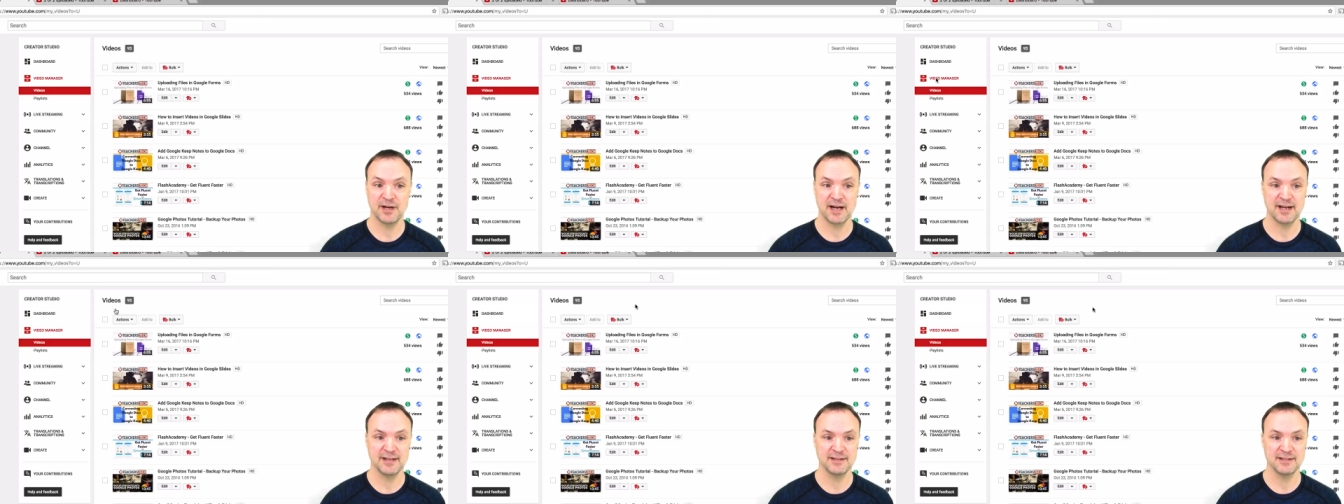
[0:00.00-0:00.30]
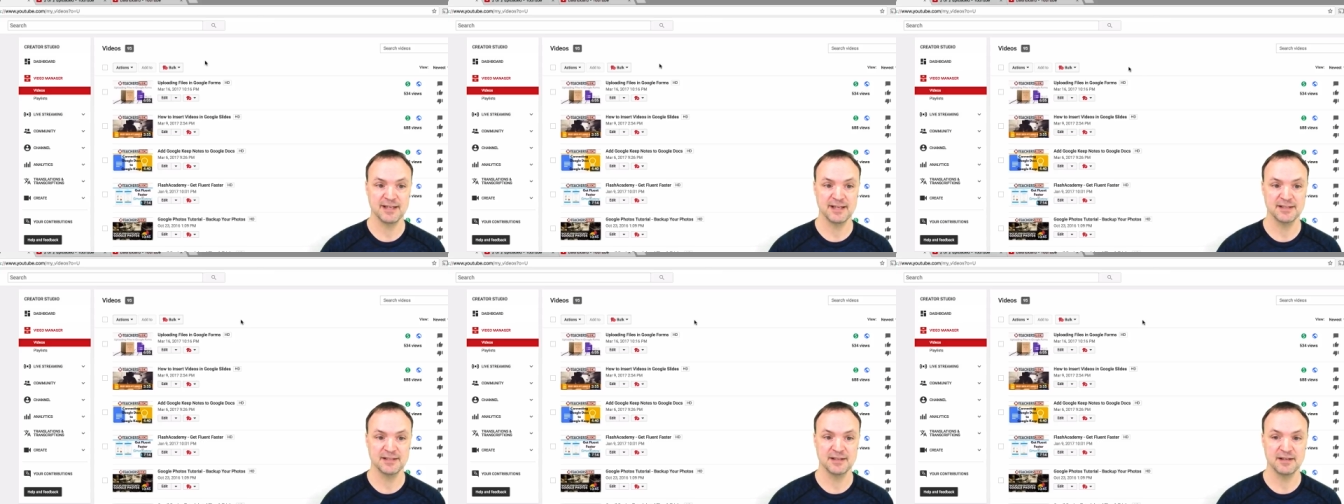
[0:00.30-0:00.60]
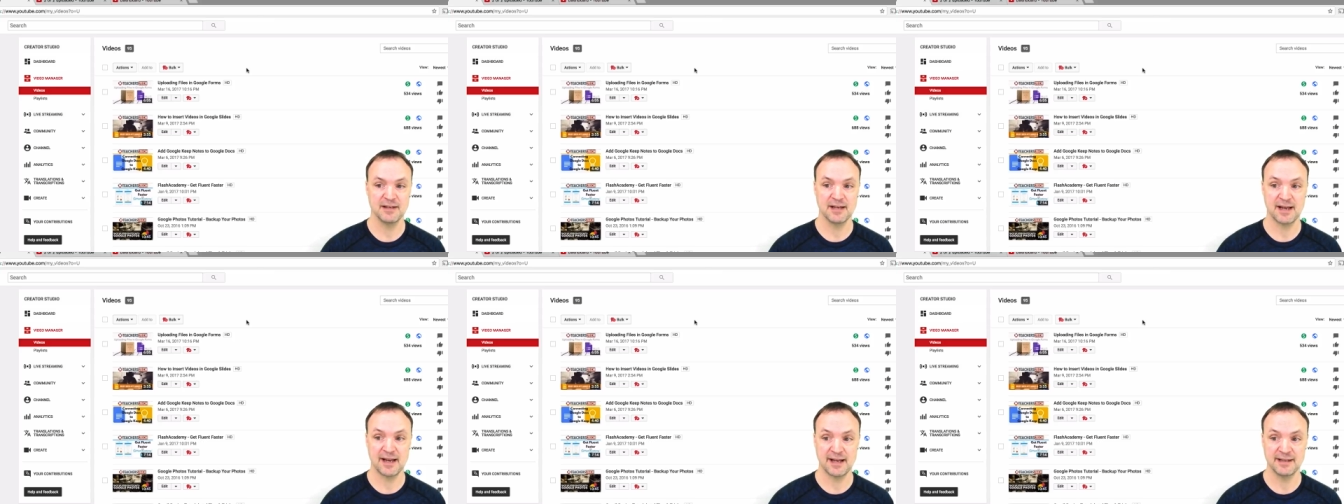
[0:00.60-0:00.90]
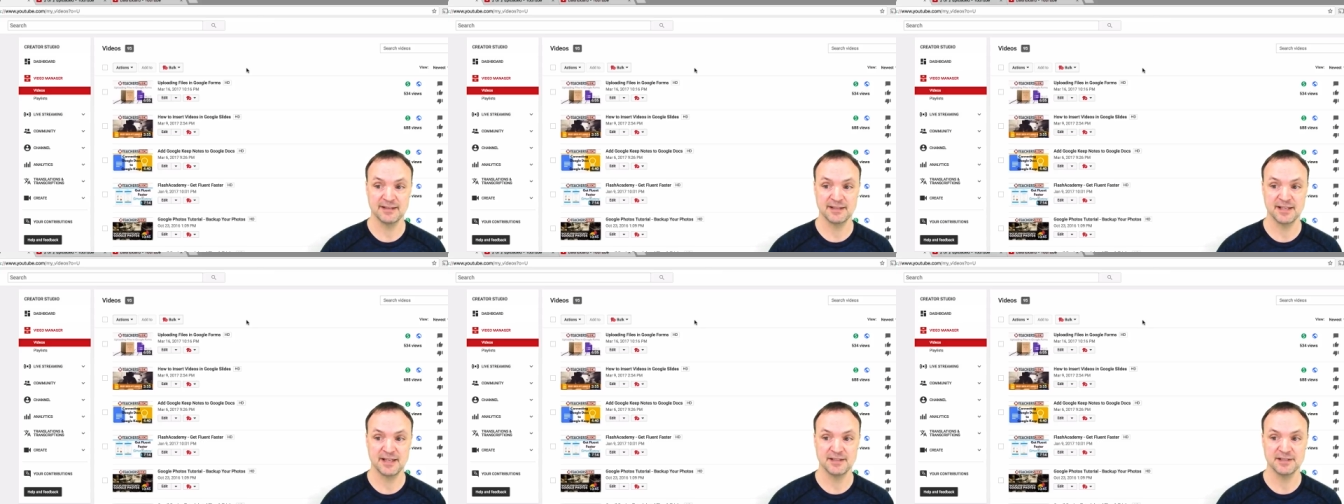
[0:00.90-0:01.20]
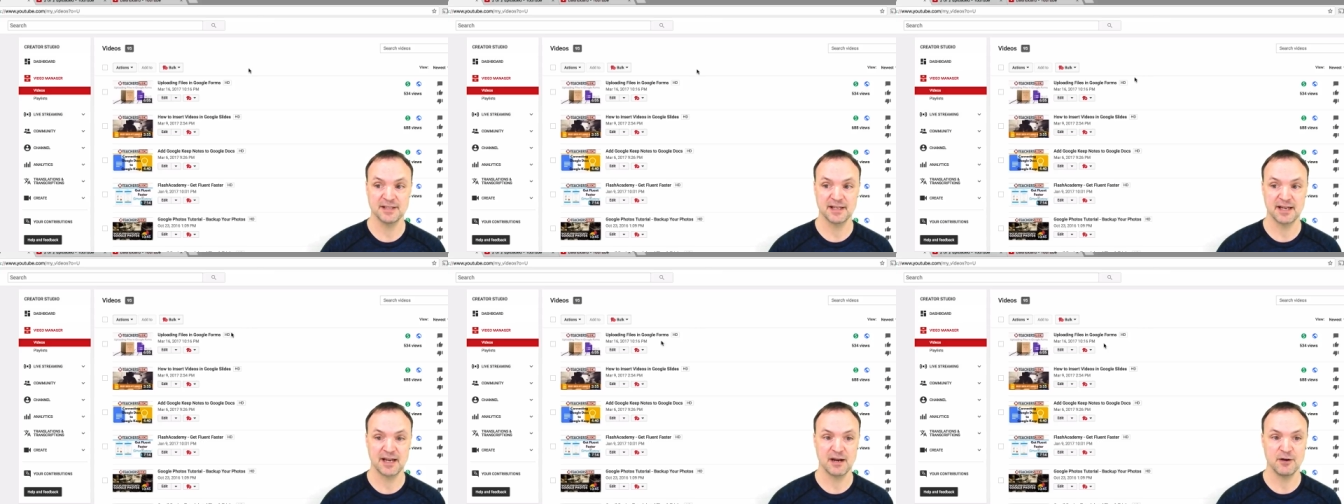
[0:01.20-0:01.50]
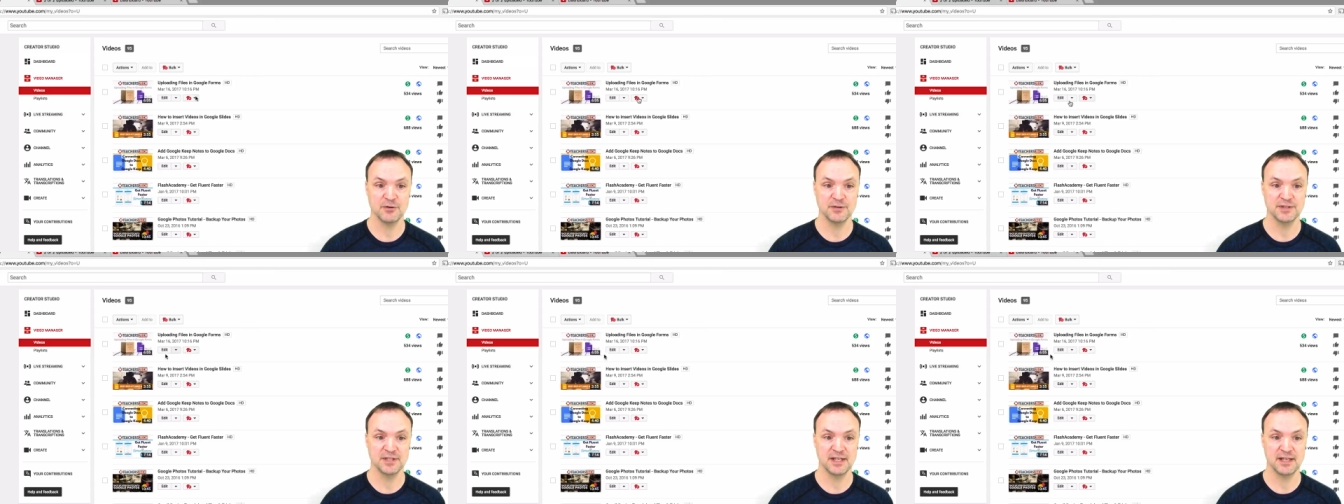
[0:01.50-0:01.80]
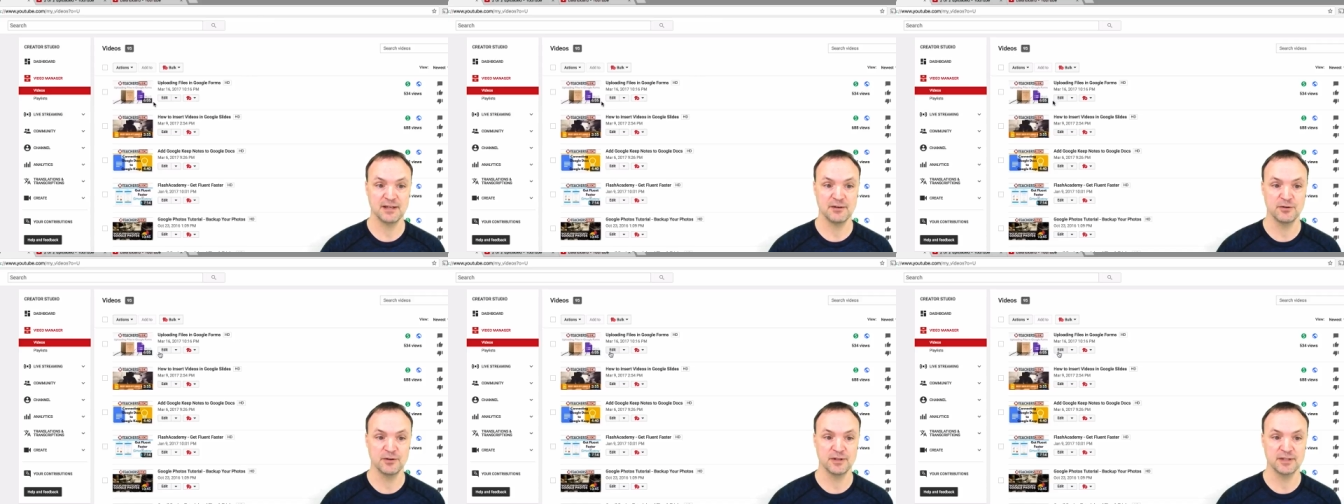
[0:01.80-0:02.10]
AdSense account
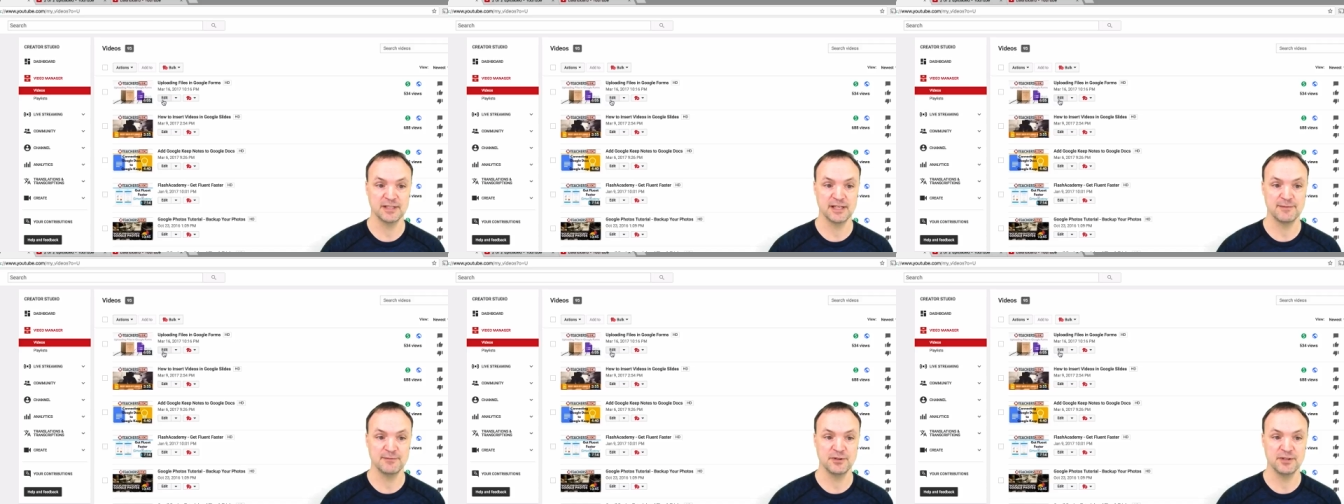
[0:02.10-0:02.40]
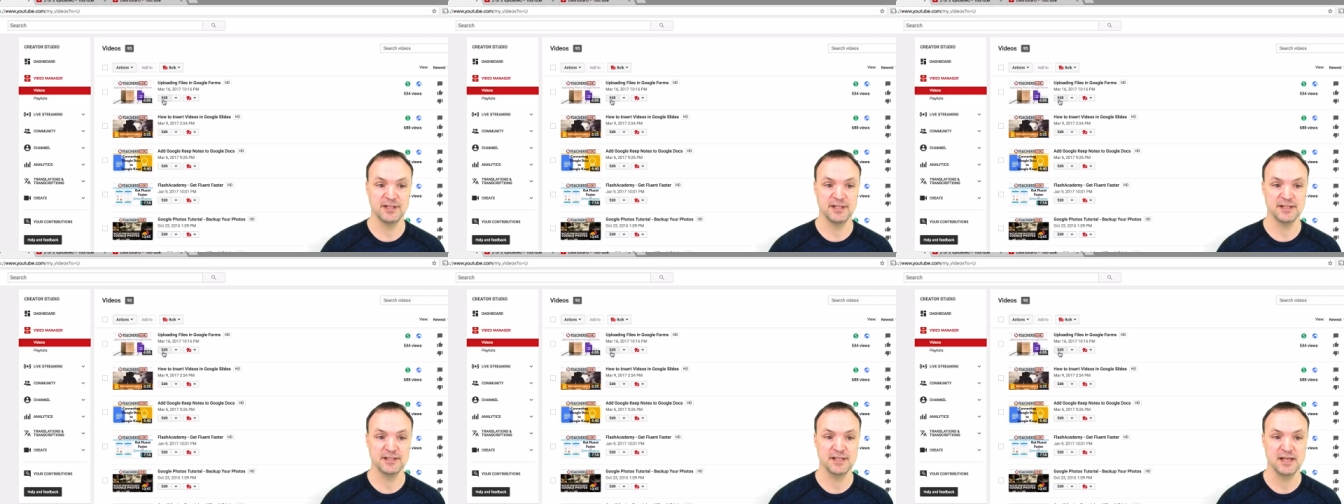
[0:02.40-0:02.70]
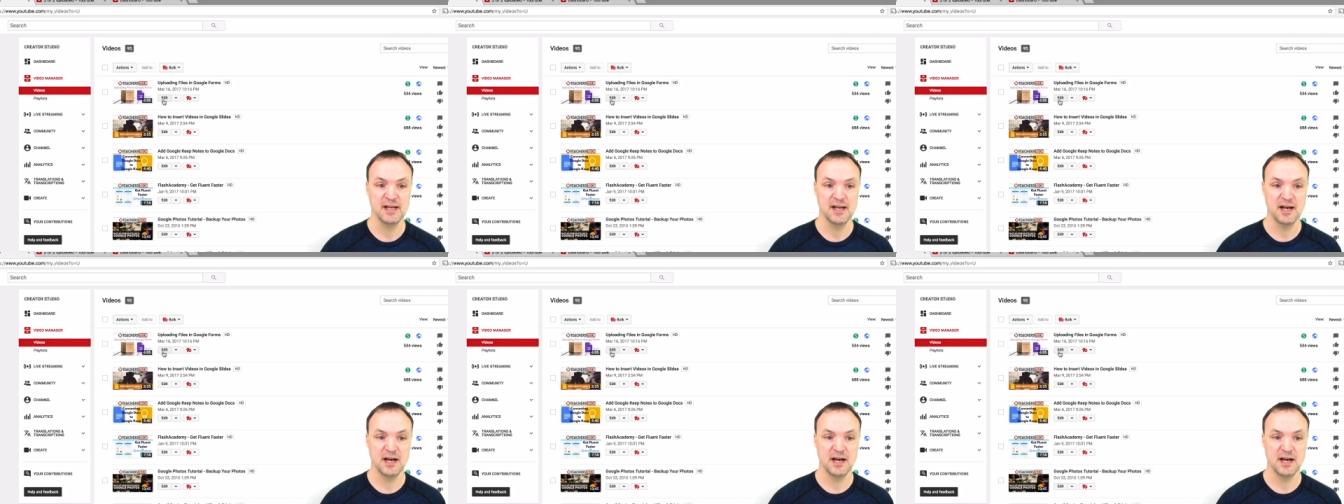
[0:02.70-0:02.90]
hooked up to this.